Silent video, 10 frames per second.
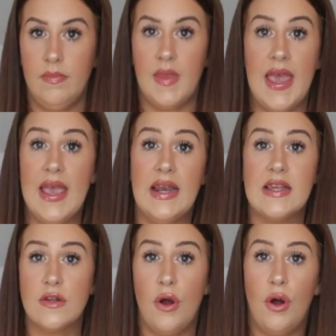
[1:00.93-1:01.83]
the heating
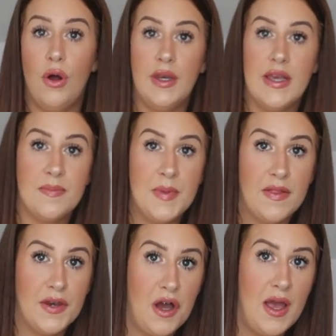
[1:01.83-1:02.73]
is not on, it's
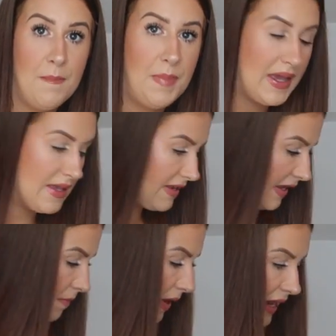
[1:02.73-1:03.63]
middle of the night, Peggy's
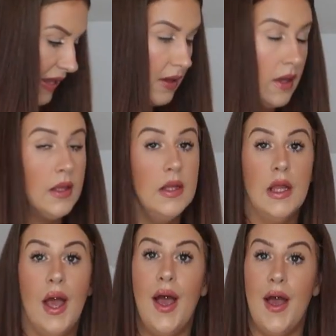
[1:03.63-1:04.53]
licking my leg,
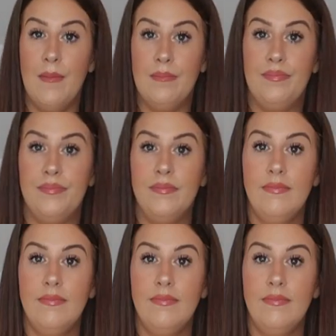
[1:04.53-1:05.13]
and